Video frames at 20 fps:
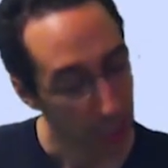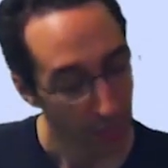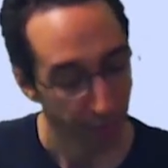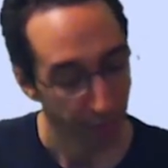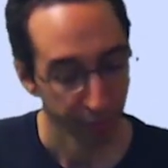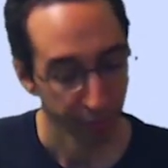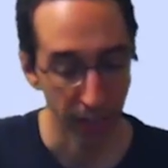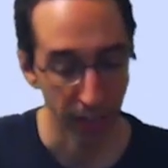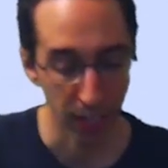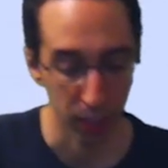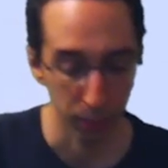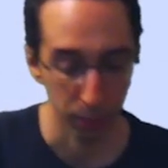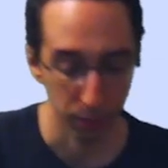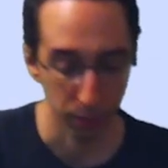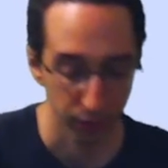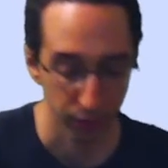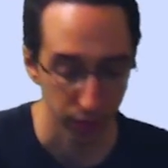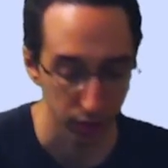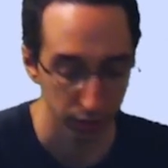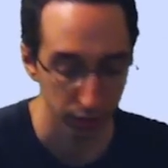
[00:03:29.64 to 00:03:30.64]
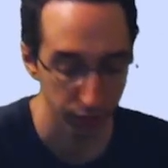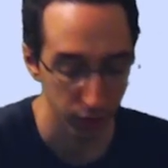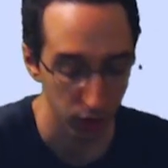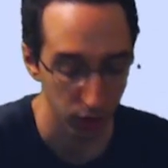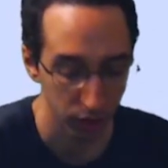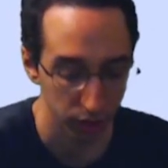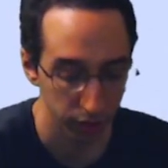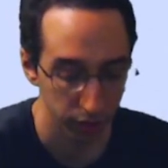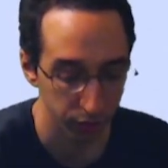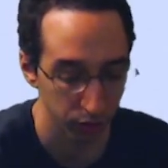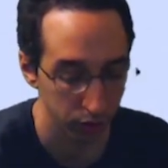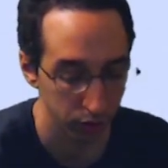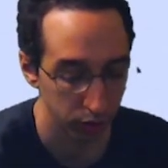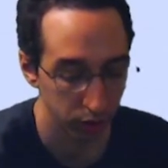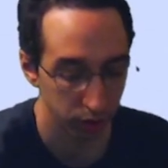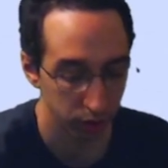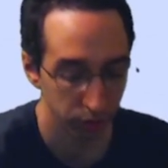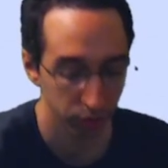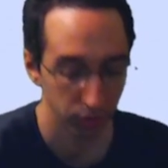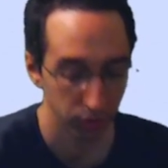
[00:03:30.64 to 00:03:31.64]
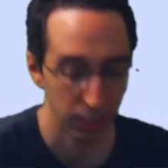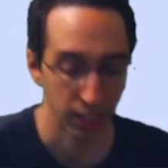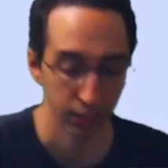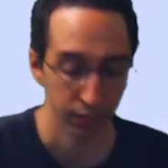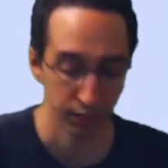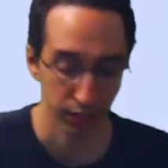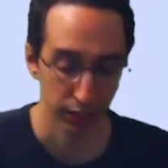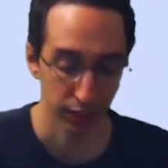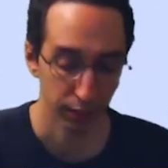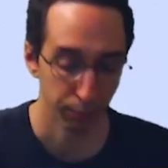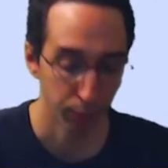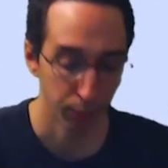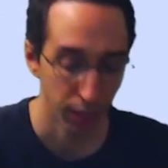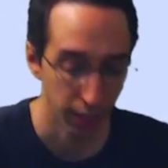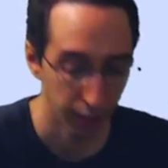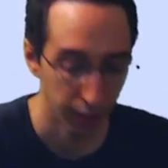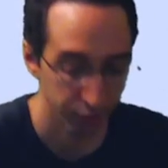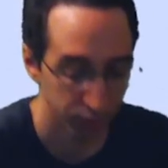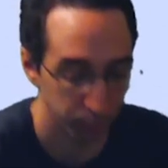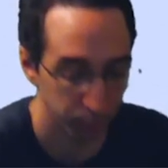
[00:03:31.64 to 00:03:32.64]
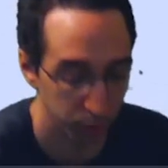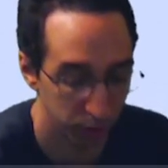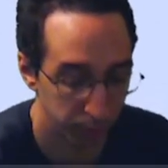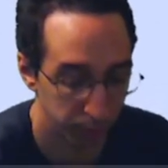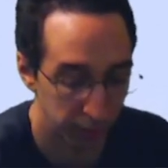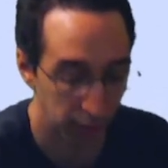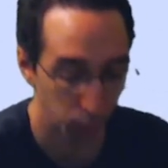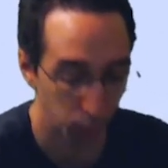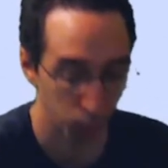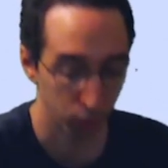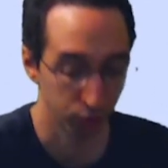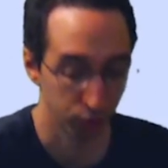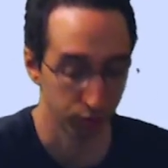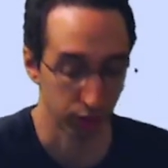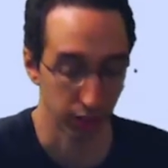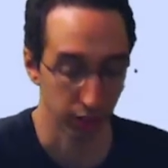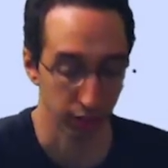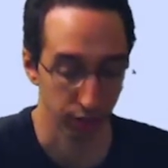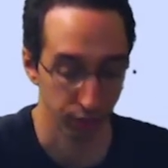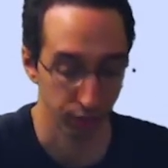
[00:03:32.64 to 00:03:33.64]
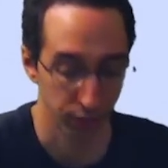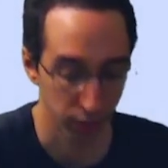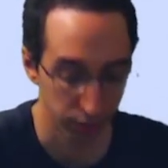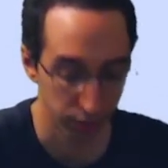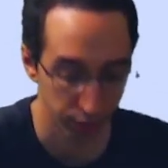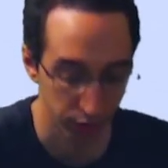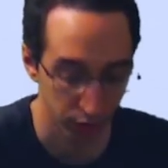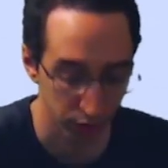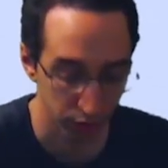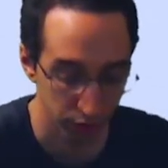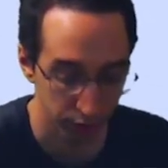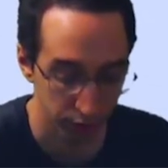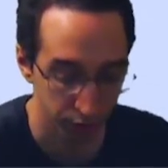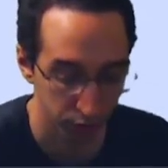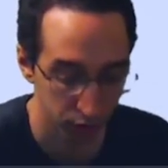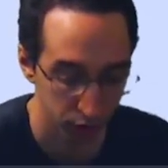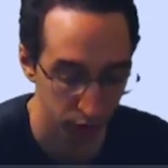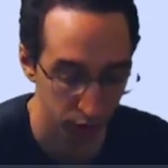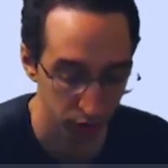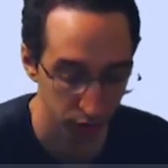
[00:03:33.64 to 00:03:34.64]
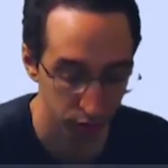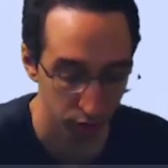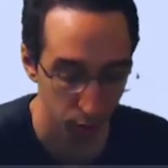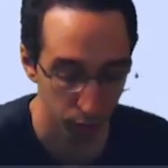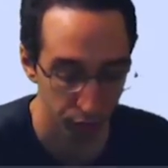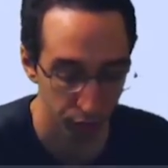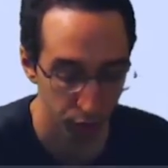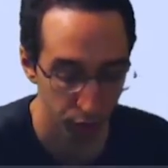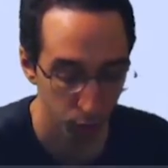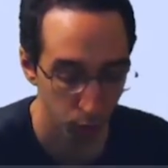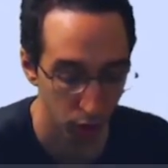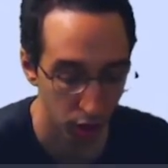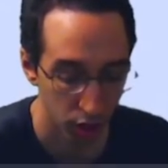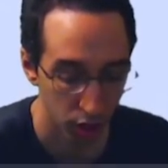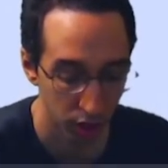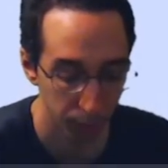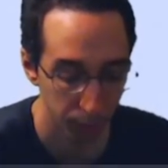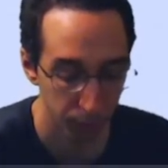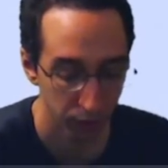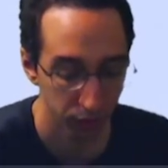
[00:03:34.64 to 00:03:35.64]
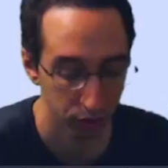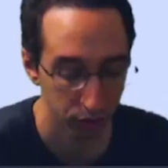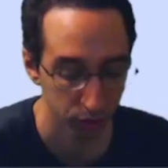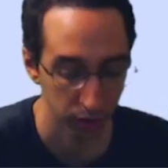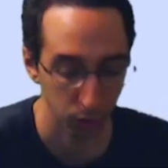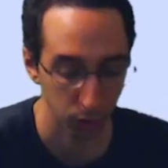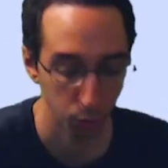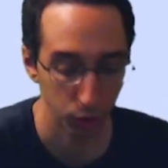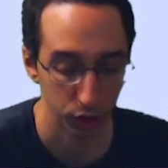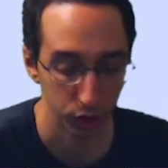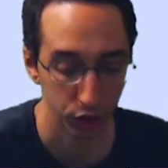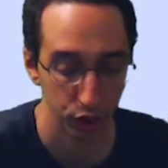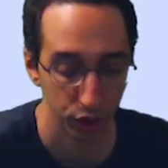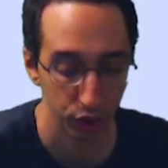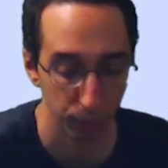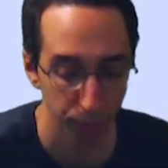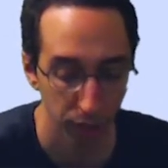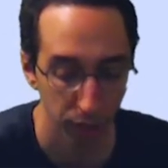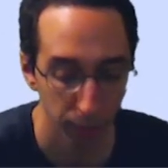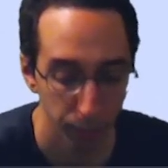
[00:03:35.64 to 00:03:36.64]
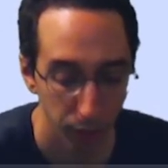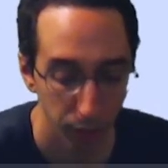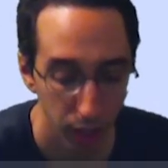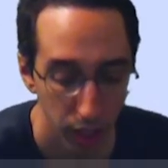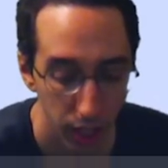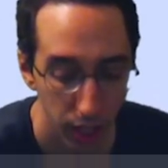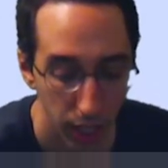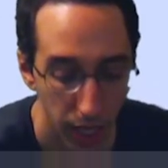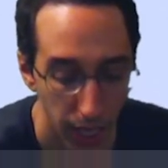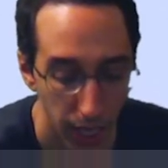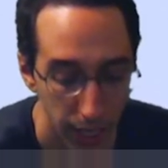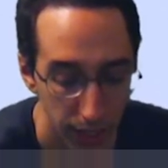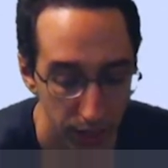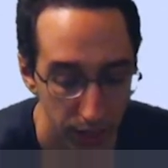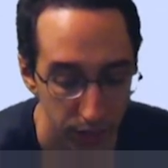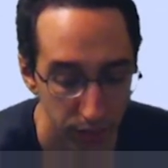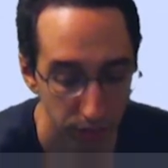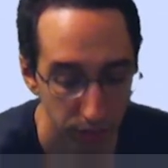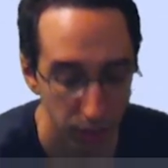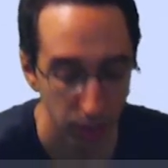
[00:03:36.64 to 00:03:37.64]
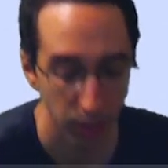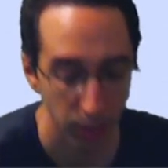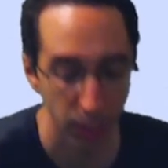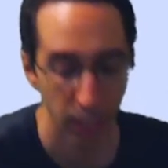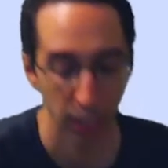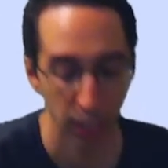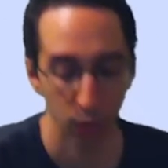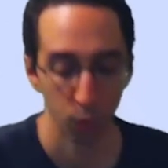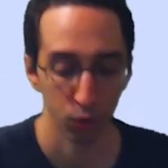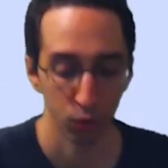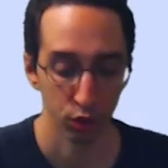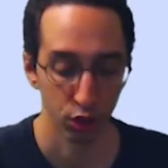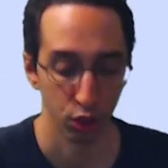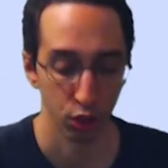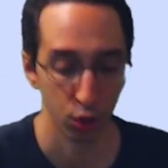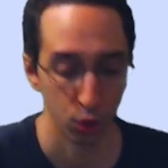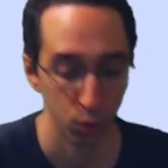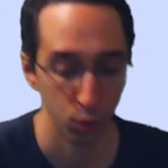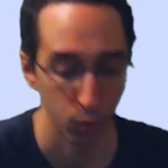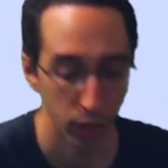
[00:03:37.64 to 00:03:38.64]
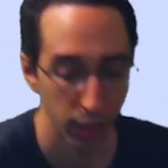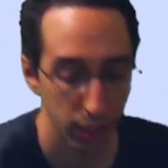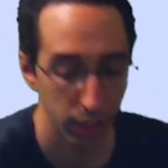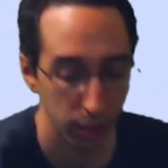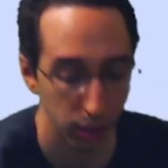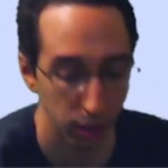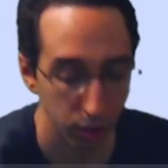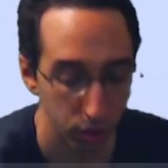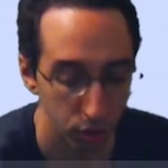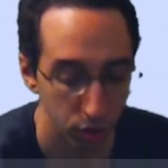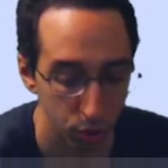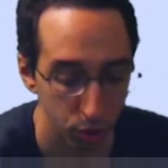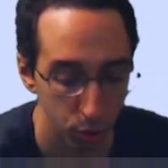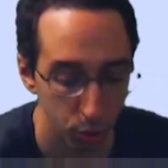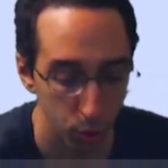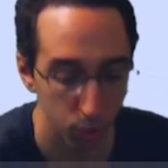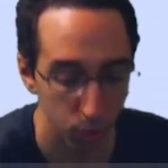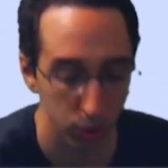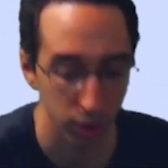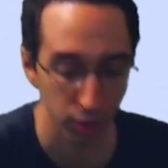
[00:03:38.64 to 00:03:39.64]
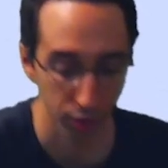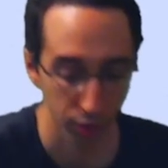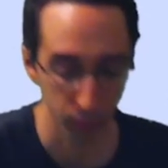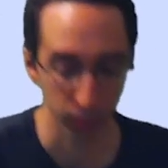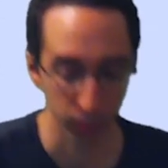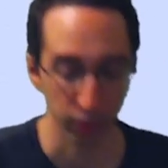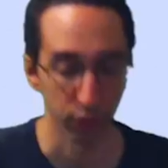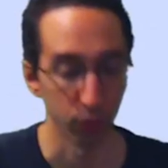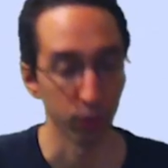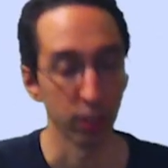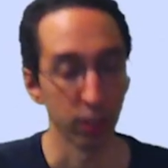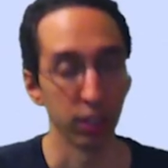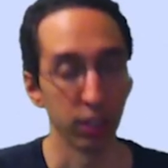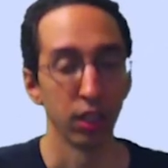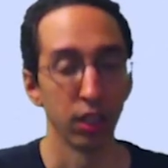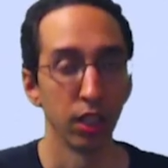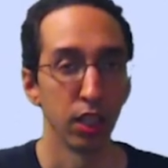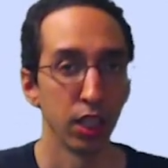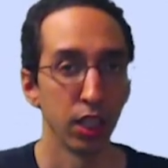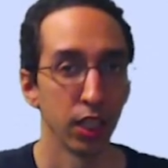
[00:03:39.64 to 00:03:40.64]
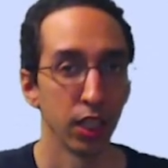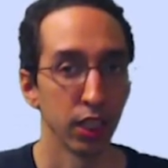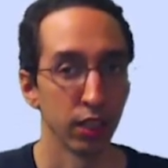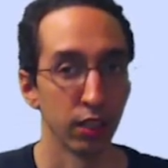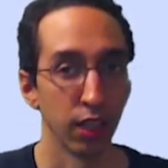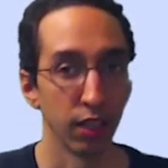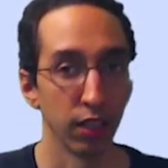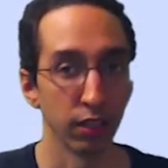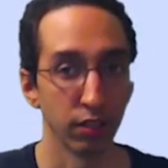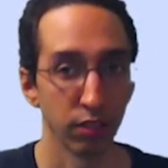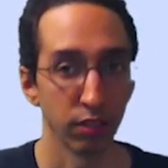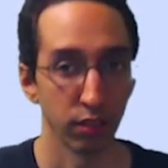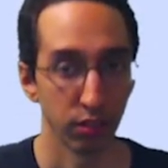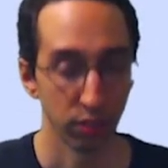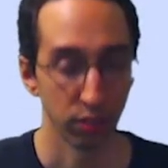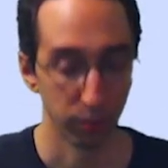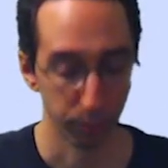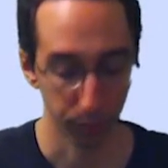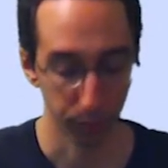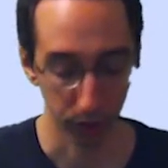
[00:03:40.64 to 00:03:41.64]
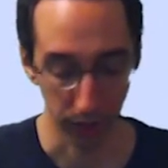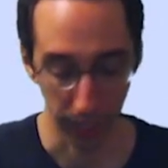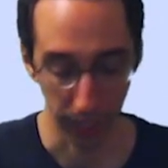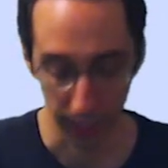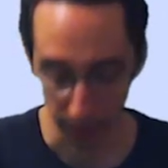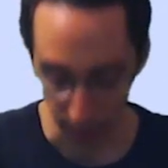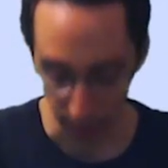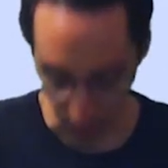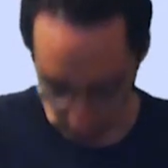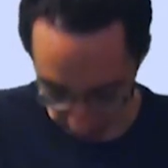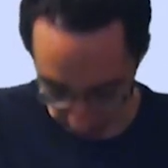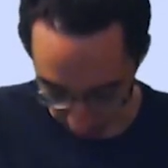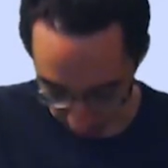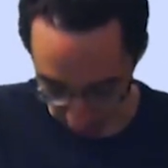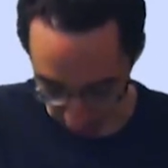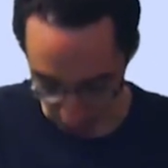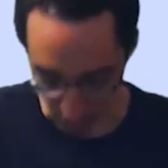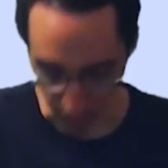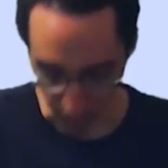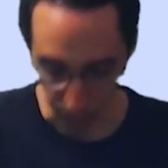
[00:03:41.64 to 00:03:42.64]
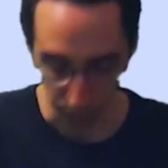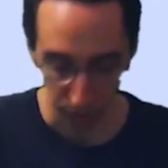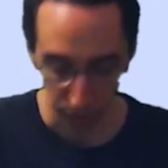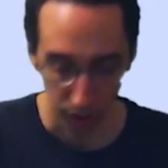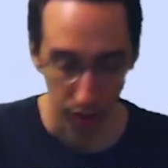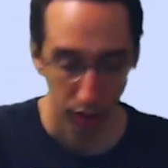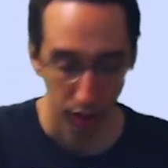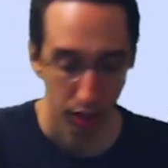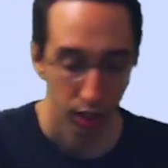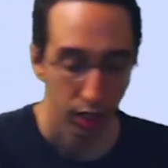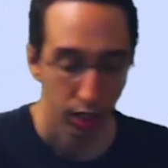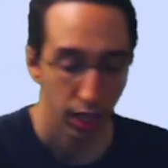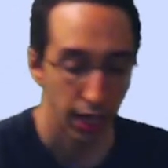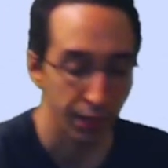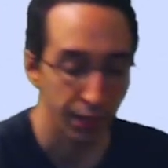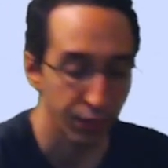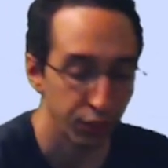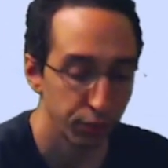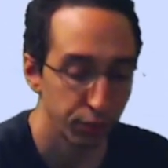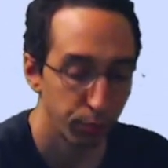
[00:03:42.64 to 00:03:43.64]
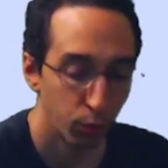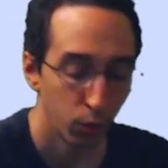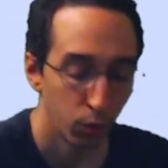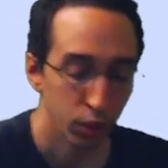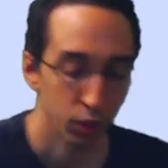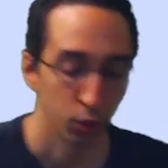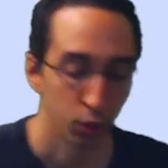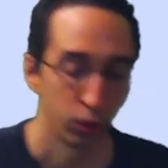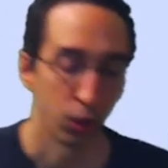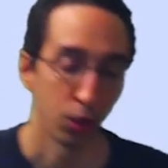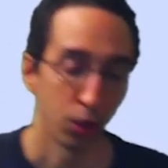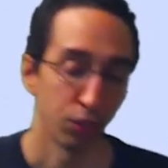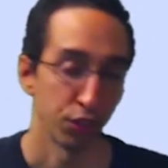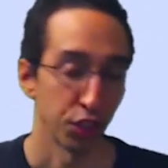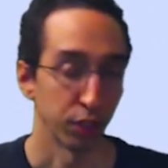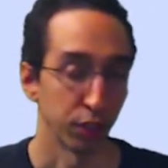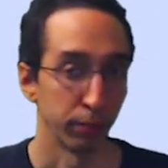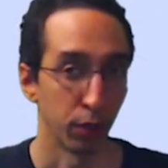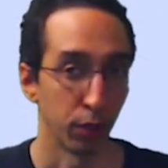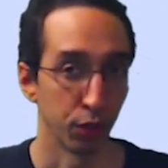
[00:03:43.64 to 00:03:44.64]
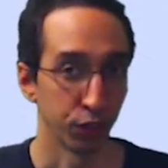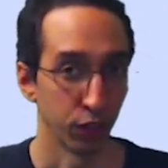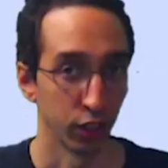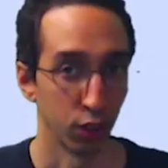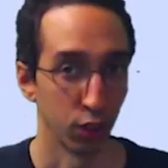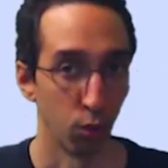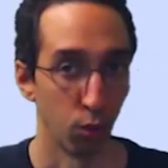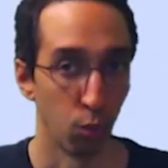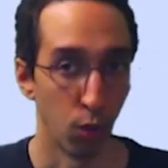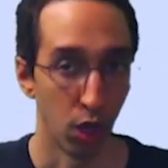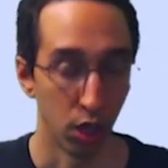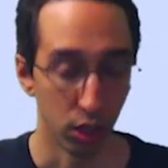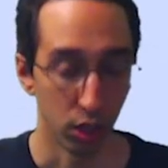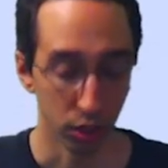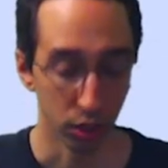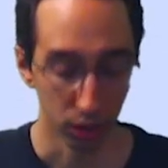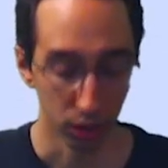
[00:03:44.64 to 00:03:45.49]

That'll be very, very difficult. Not saying impossible, but I will say it's very, very difficult. So if you are pincered, I wouldn't jump up, and instead I would go into the 3-3. Nice, simple, and easy. At this point, you'll notice that your opponent's going to get a wall.